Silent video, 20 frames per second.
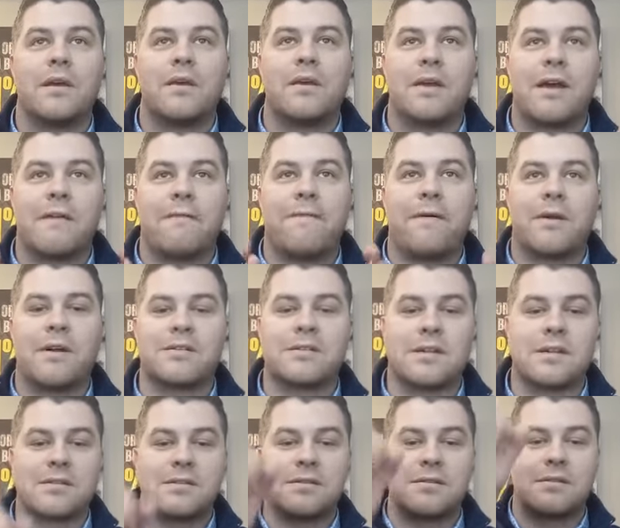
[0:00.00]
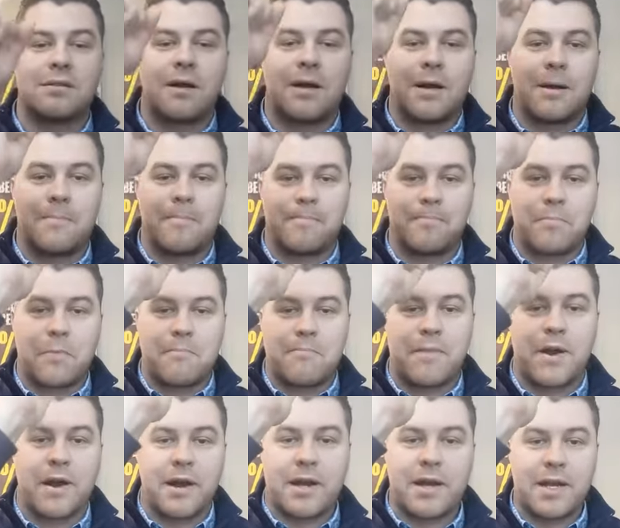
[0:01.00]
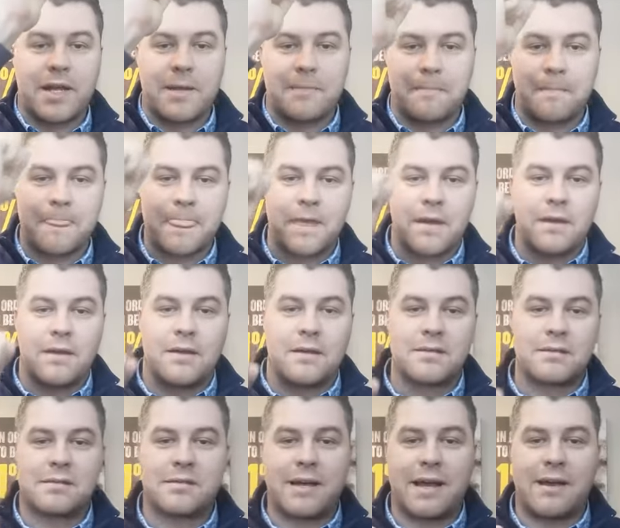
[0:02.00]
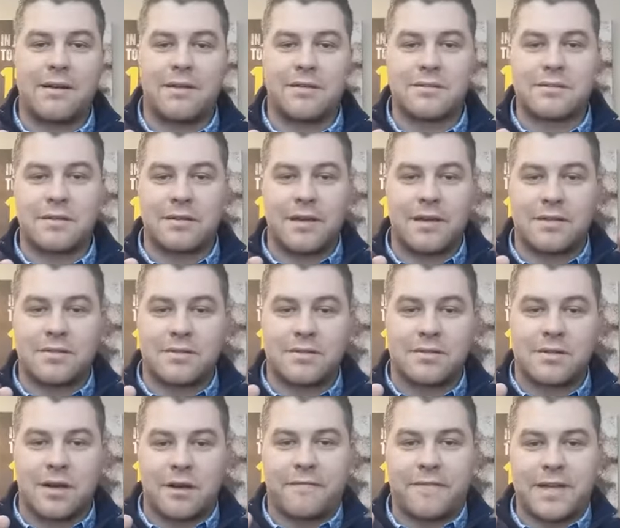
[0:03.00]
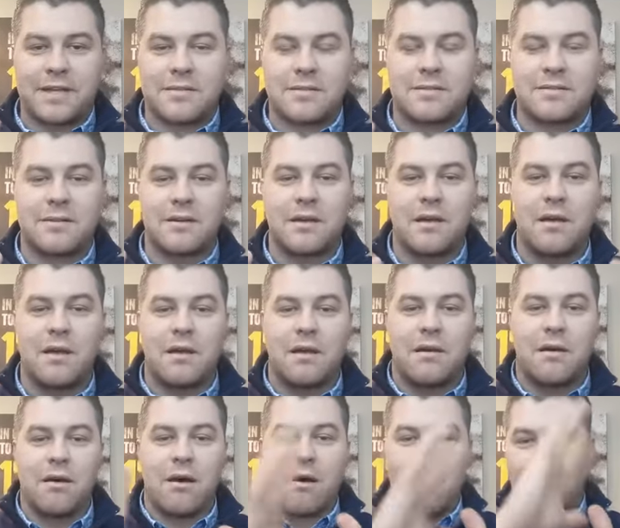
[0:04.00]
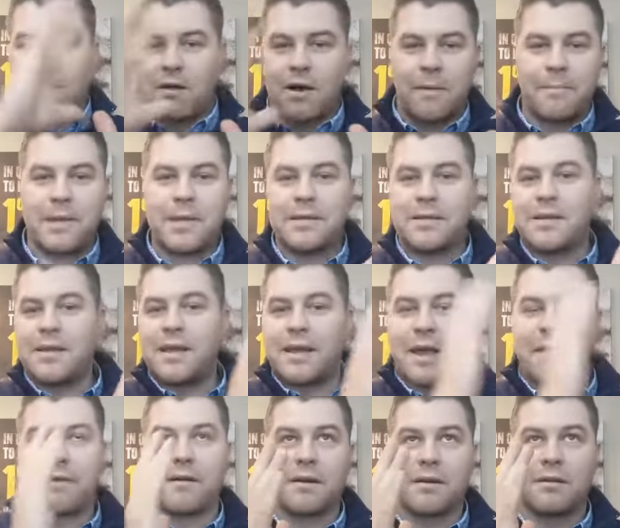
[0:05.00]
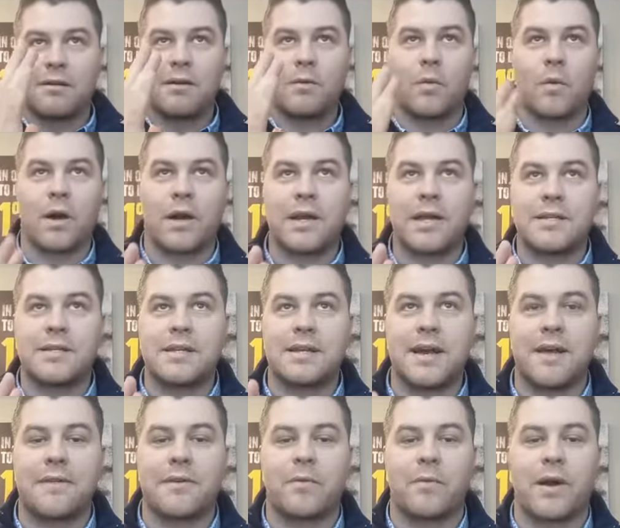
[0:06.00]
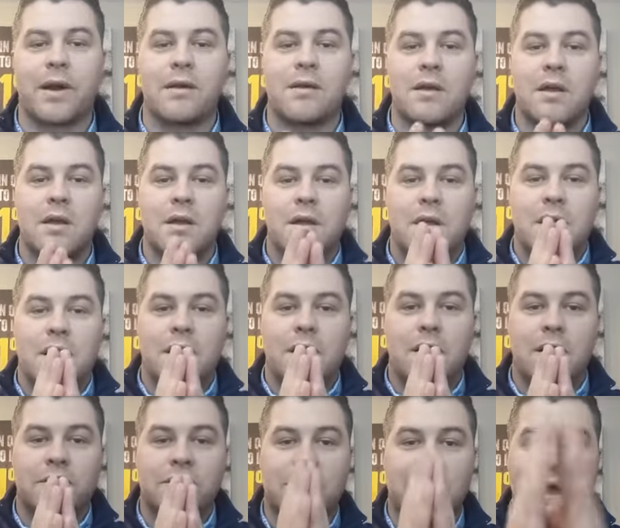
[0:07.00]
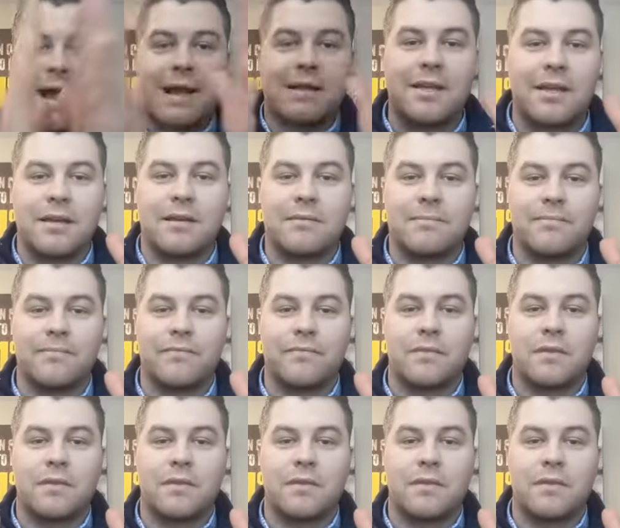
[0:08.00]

got to focus on marketing, sales, and service all coming together and working together, where you're attracting